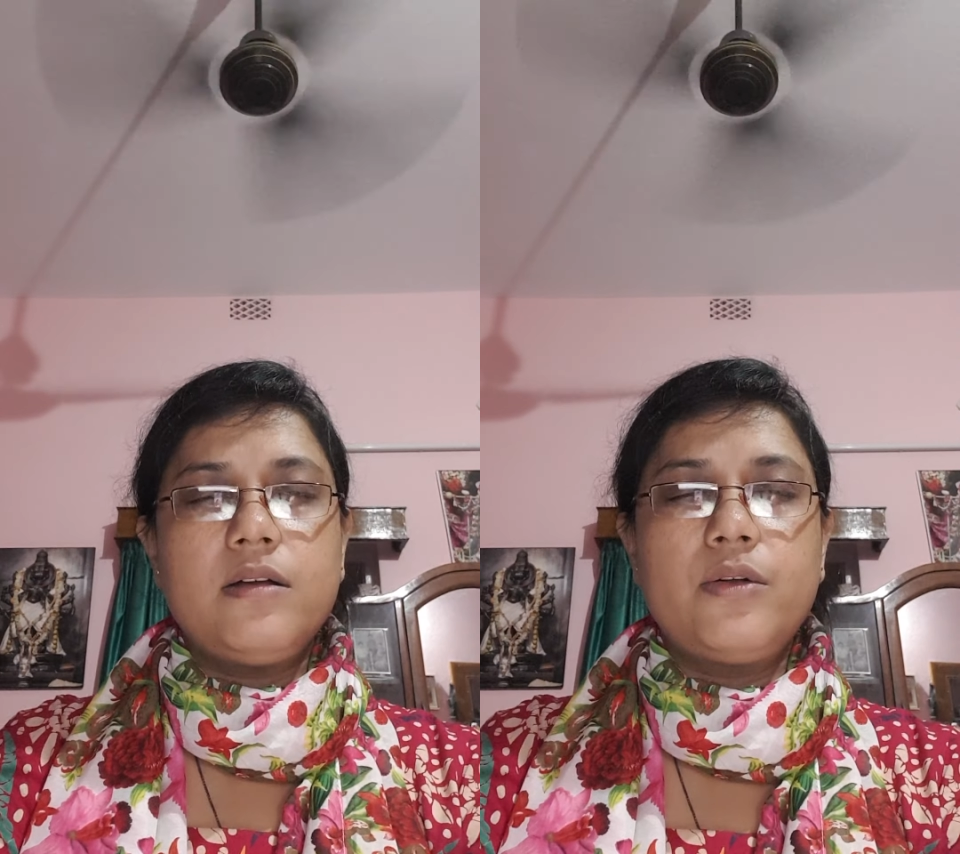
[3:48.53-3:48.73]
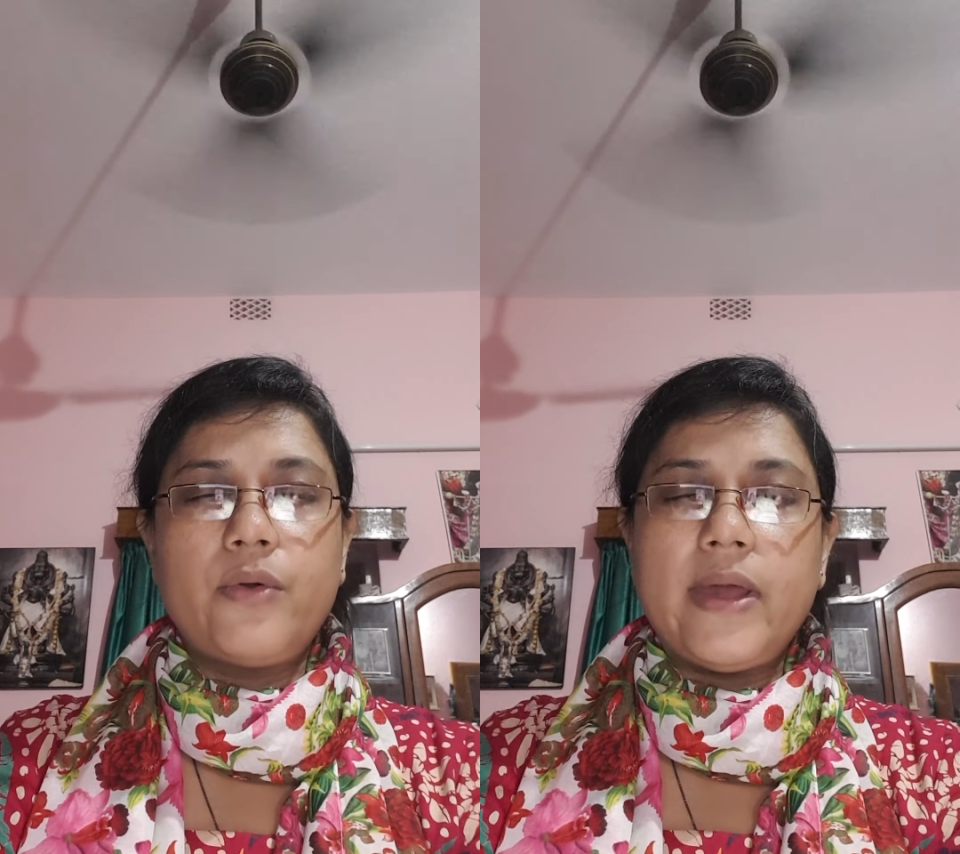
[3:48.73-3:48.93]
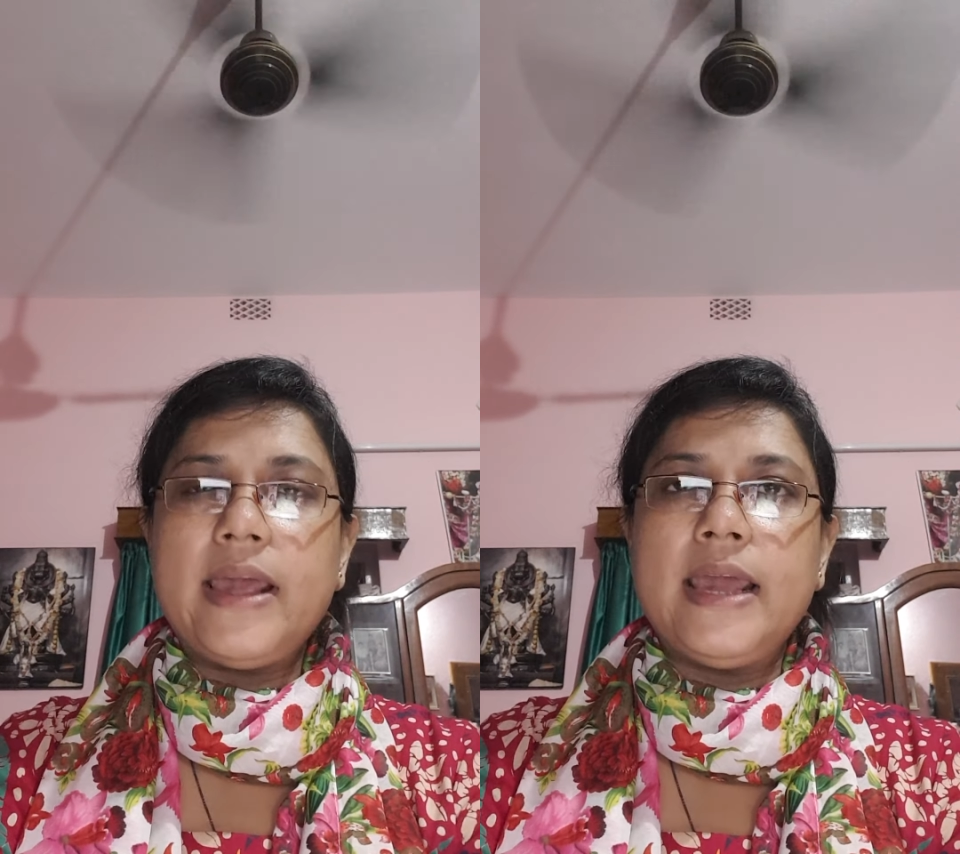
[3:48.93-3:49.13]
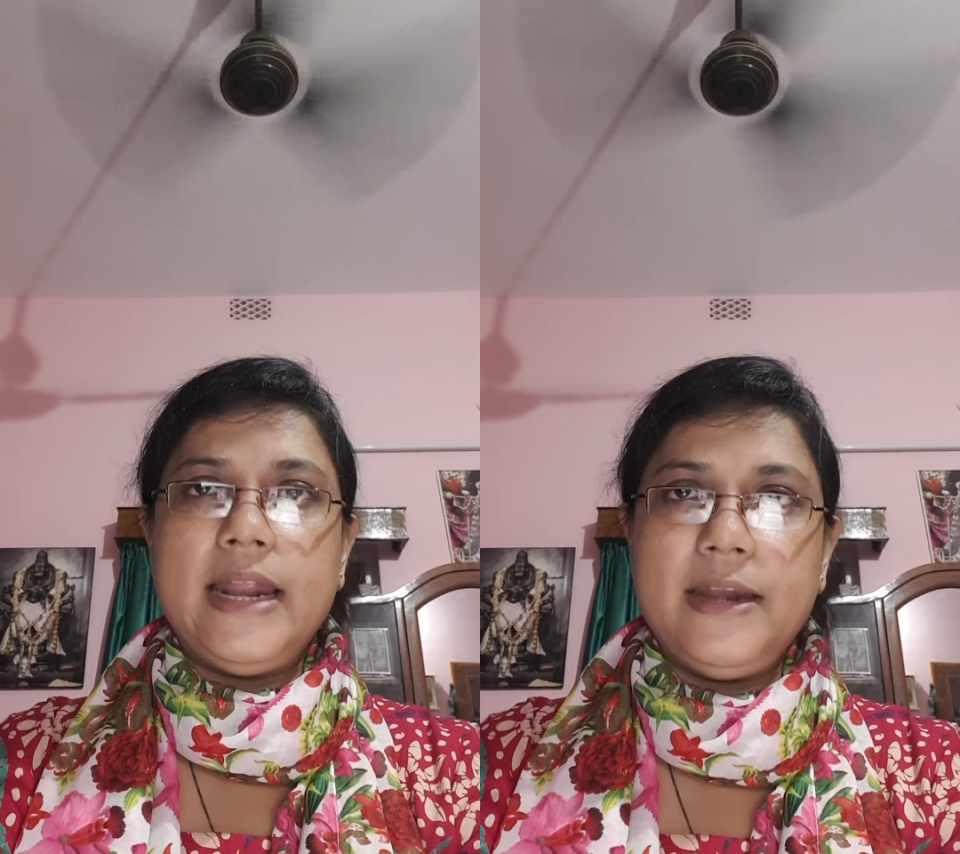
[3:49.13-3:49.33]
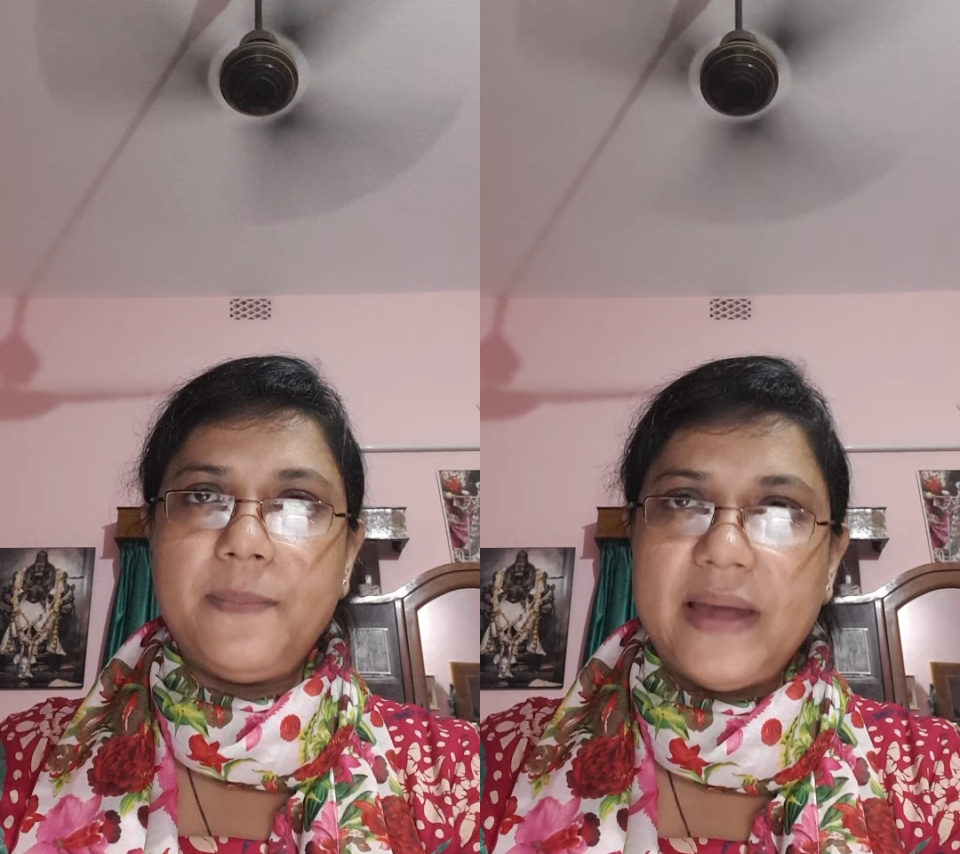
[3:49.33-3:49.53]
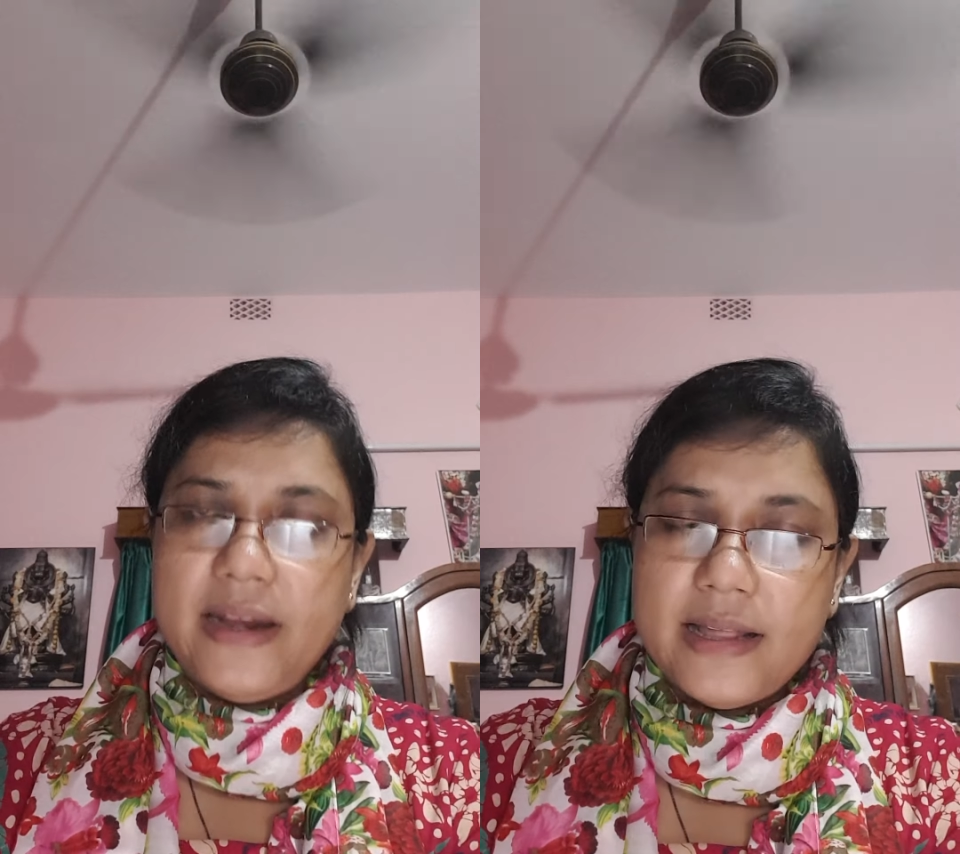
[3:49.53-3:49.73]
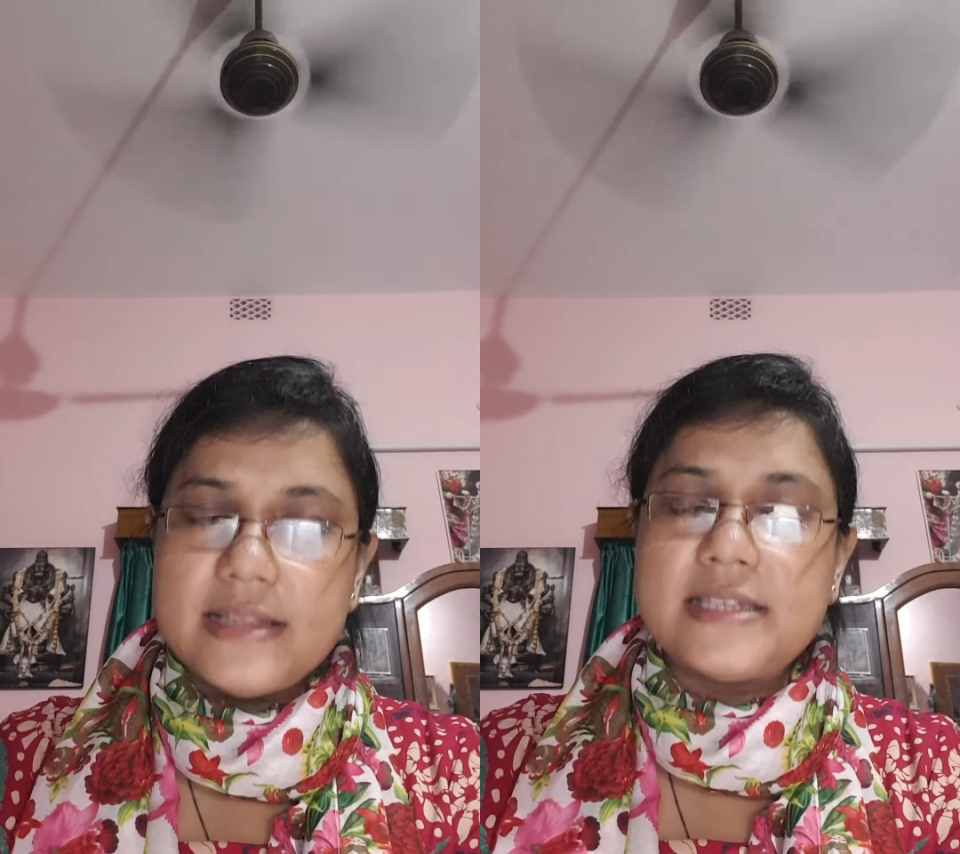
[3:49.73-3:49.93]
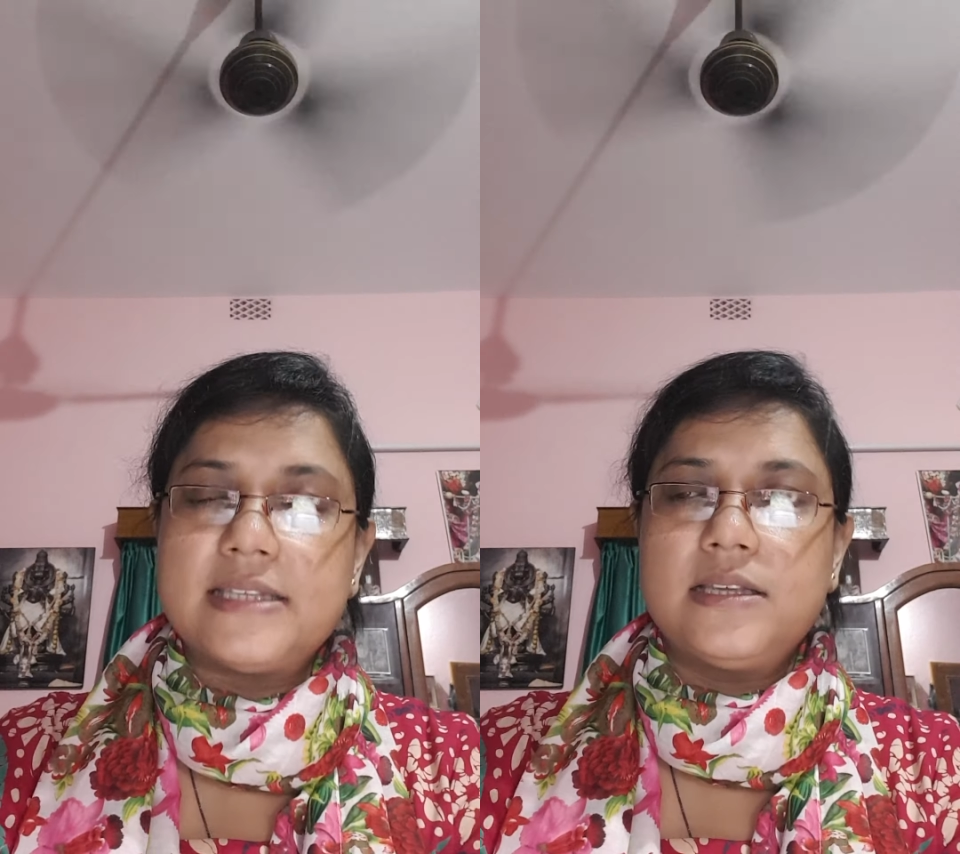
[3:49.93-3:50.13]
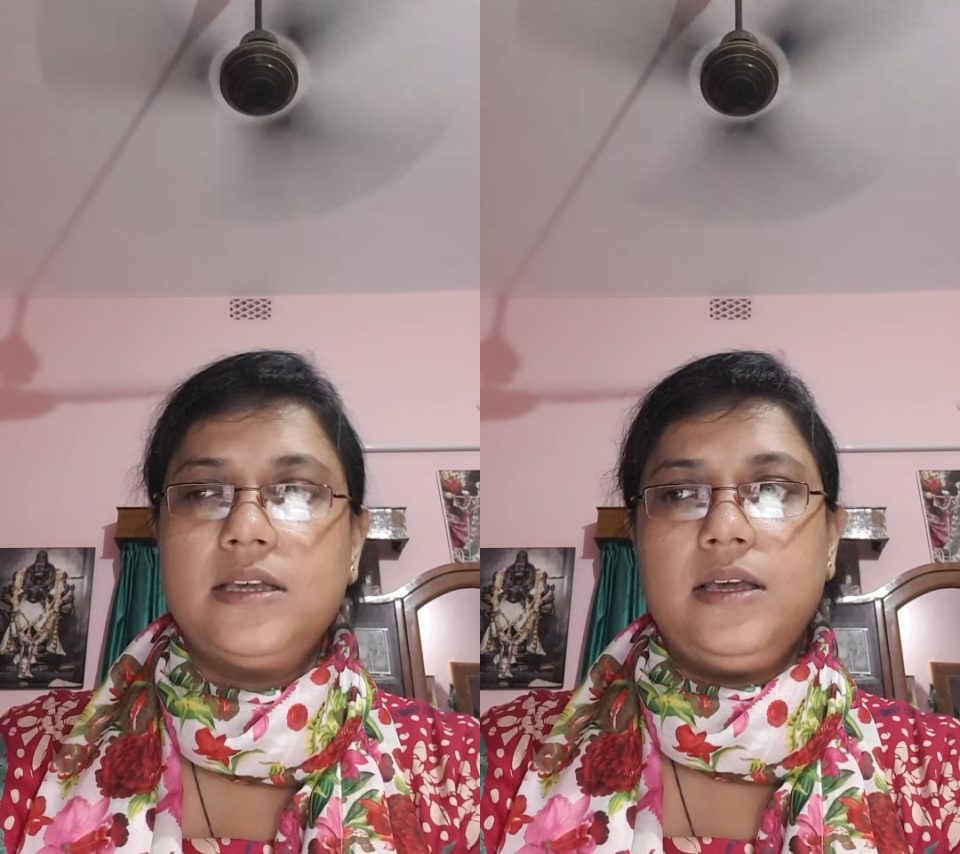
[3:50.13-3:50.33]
growing independence